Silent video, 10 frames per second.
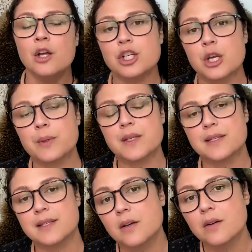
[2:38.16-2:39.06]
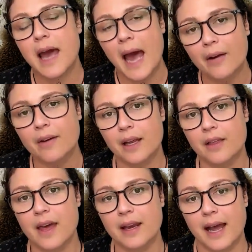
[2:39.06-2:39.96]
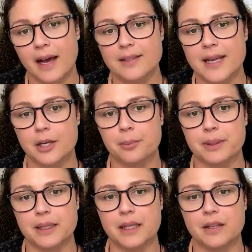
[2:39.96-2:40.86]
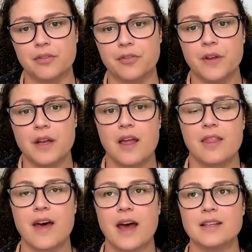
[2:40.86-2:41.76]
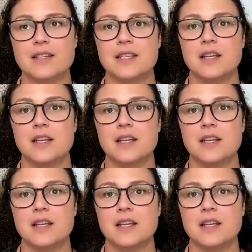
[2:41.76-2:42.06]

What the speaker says: she was still carrying that outdated belief that